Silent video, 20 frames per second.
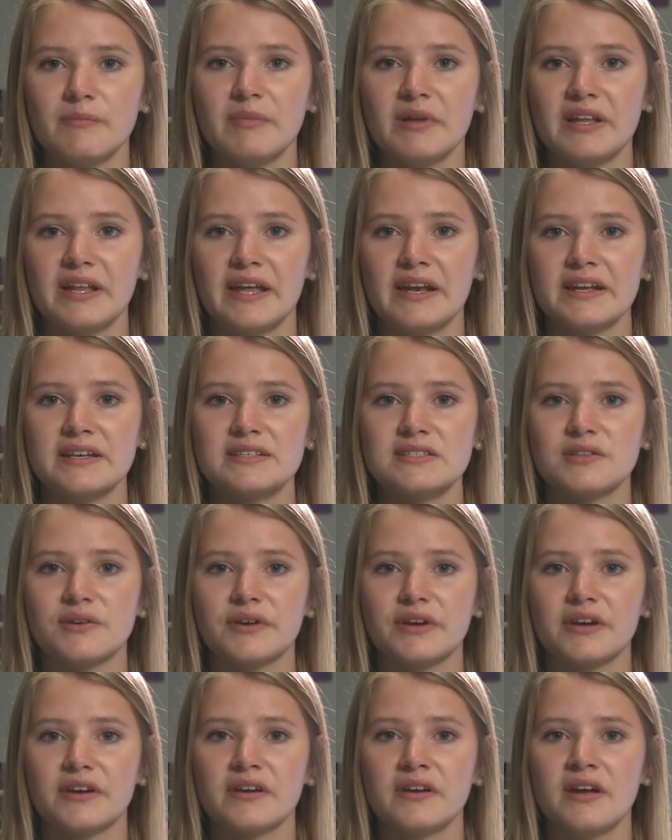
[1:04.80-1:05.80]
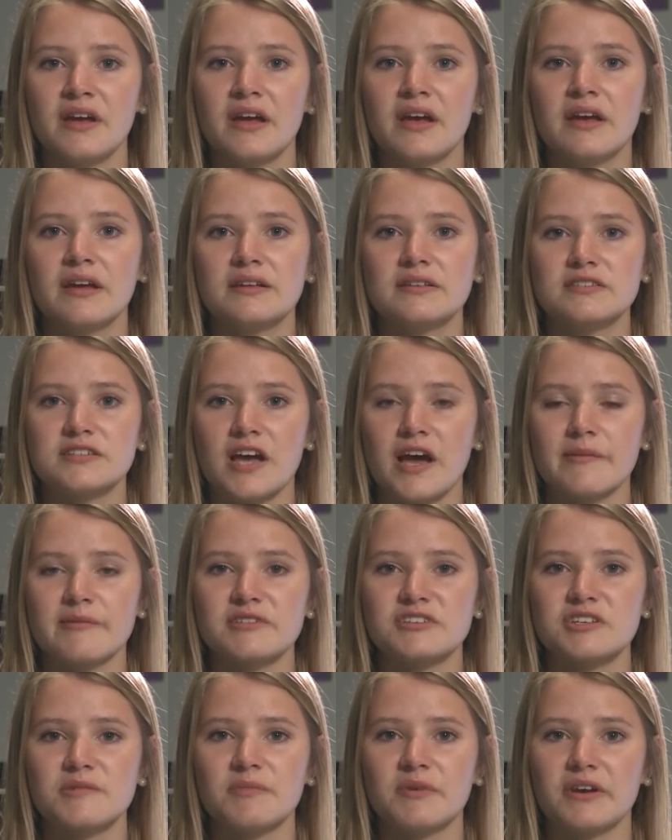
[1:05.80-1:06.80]
Palahniuk's lawyer,
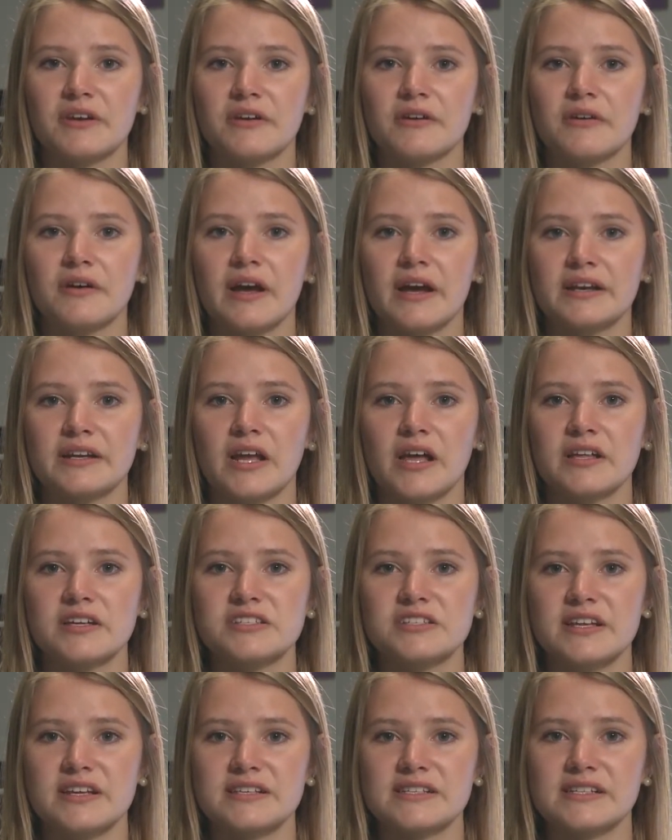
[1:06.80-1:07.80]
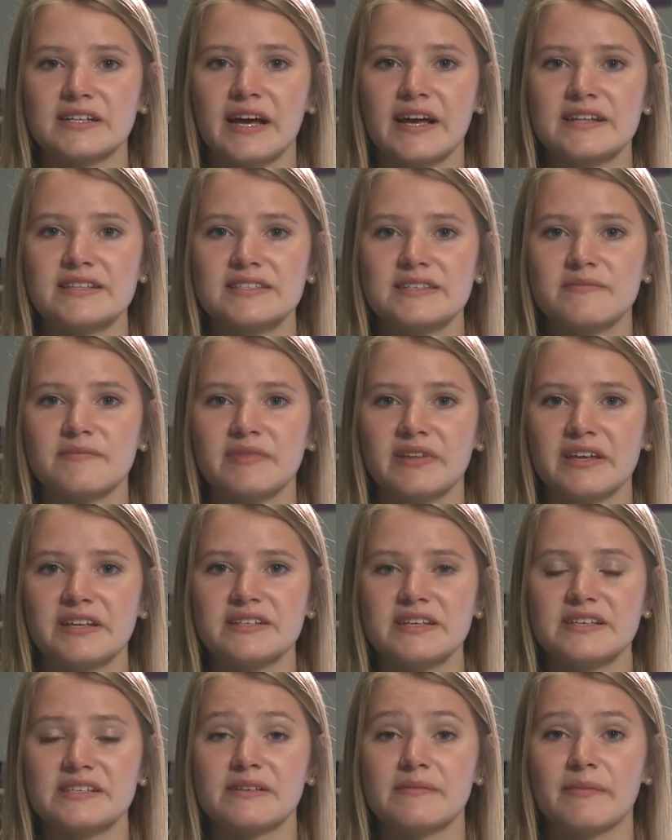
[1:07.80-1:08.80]
Thomas Shapiro, acknowledged that his client's complaint
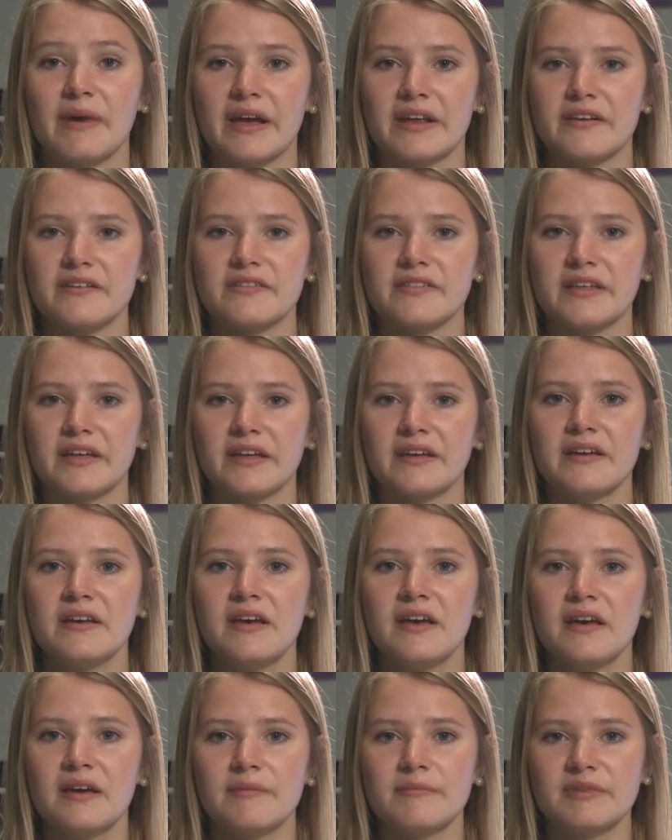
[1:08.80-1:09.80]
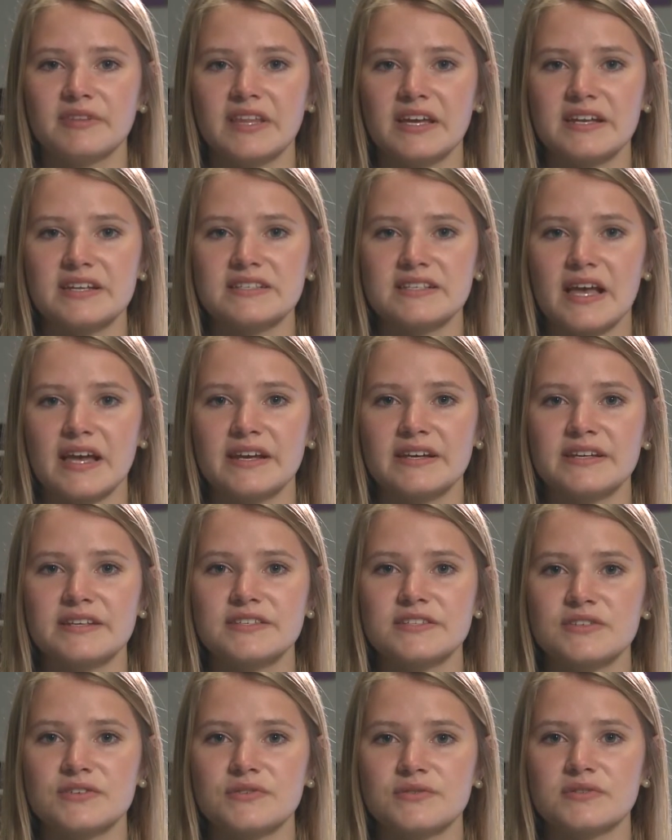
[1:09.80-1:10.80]
is a minor thing, but they decided to
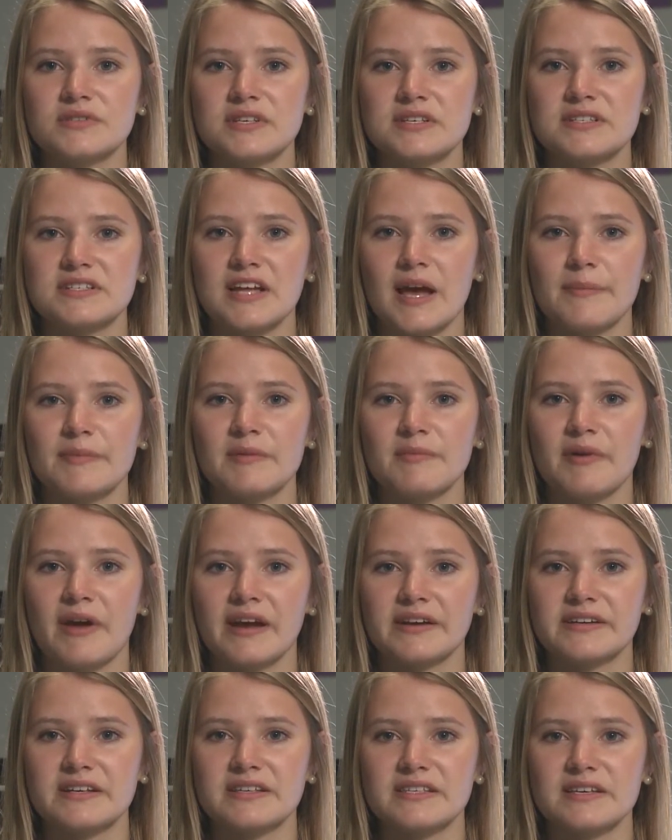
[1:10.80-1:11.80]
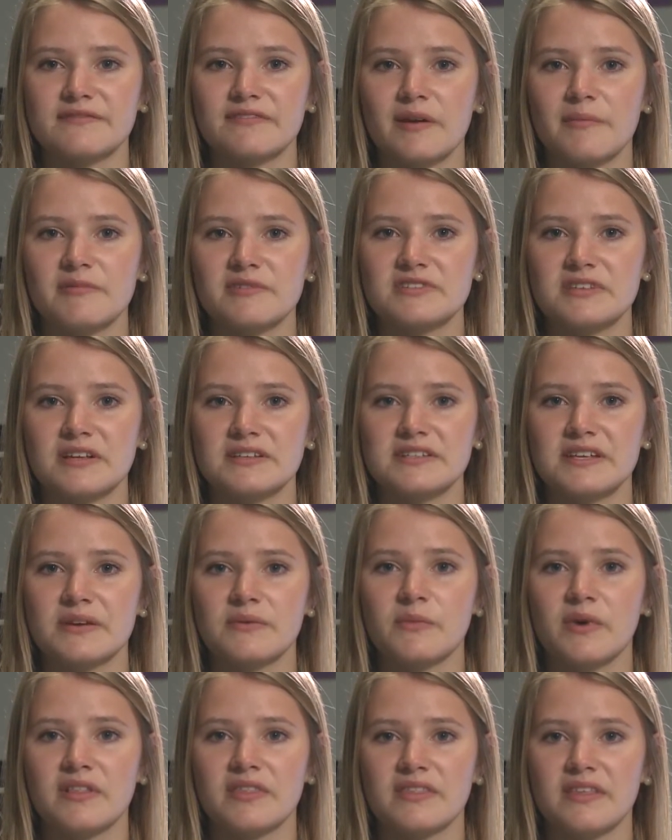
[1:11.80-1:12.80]
sue to stop the practice of
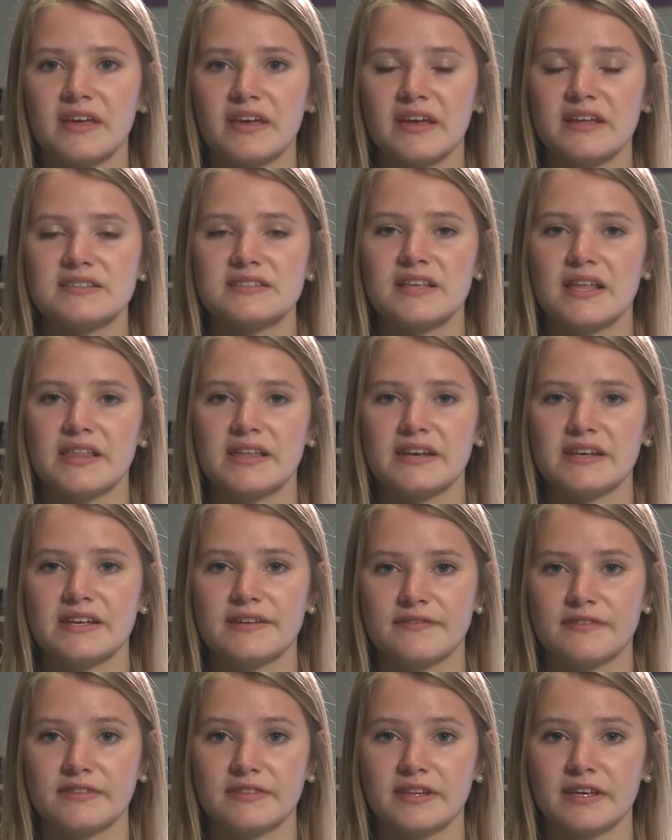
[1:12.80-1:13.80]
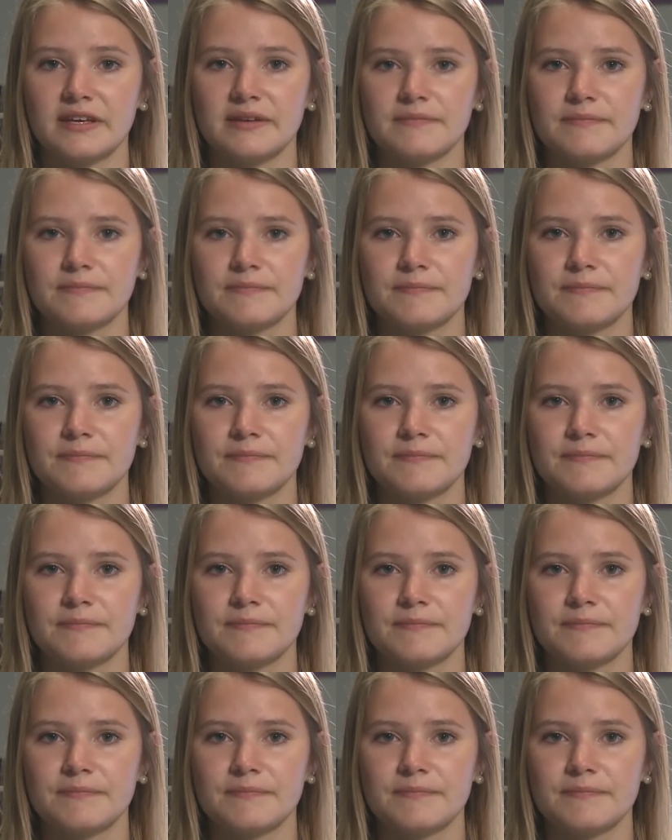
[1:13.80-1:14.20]
representing one thing and selling a different thing.